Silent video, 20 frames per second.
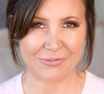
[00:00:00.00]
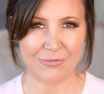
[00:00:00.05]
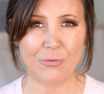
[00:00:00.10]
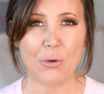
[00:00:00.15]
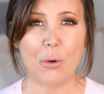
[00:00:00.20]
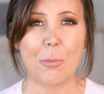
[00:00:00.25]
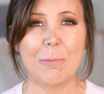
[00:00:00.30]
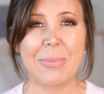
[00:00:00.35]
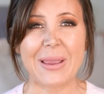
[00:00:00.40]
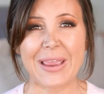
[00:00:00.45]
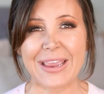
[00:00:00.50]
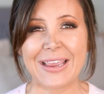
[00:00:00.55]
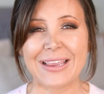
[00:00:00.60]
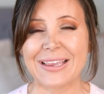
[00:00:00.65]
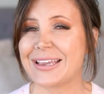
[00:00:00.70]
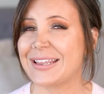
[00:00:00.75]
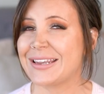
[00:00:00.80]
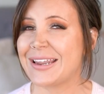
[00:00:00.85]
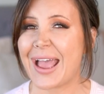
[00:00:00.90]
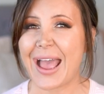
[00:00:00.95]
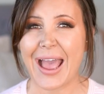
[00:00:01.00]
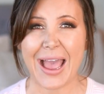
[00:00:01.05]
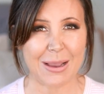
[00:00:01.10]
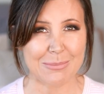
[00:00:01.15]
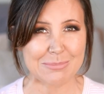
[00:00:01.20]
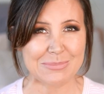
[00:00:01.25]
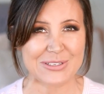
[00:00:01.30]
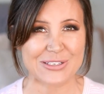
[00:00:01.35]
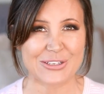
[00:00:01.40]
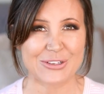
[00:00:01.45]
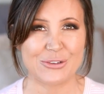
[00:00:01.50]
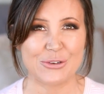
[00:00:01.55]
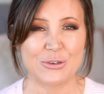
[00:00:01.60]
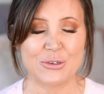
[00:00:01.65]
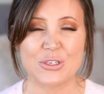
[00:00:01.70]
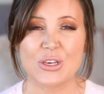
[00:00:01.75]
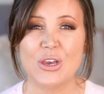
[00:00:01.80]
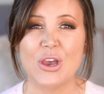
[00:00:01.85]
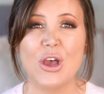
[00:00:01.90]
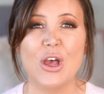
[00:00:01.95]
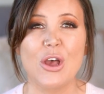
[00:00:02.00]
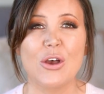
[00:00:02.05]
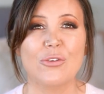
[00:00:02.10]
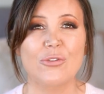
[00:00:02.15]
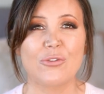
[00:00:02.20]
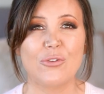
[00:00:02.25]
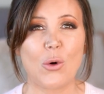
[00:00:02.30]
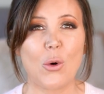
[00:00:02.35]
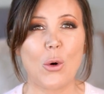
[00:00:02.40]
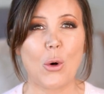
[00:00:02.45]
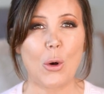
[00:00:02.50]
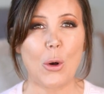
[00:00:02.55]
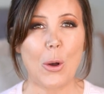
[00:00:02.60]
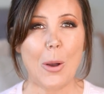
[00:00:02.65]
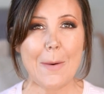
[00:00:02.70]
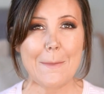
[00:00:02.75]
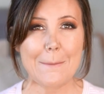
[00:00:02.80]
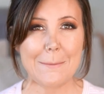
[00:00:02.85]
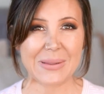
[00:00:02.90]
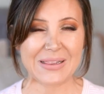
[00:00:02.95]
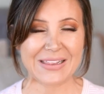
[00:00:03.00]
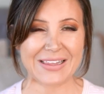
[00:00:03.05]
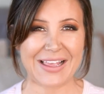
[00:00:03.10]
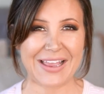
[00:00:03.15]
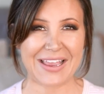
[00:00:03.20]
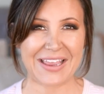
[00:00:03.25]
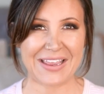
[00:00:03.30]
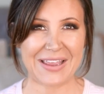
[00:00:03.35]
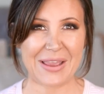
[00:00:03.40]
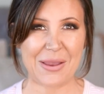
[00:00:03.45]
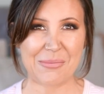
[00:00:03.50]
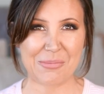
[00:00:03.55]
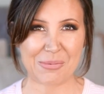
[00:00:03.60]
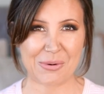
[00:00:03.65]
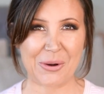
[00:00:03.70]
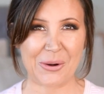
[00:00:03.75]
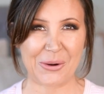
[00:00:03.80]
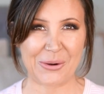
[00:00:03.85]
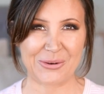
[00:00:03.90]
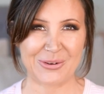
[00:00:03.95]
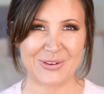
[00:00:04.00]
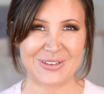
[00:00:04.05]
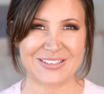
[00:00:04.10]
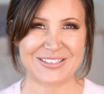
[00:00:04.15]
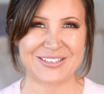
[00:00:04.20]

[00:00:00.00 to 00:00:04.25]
for being an absolute foreplay pro.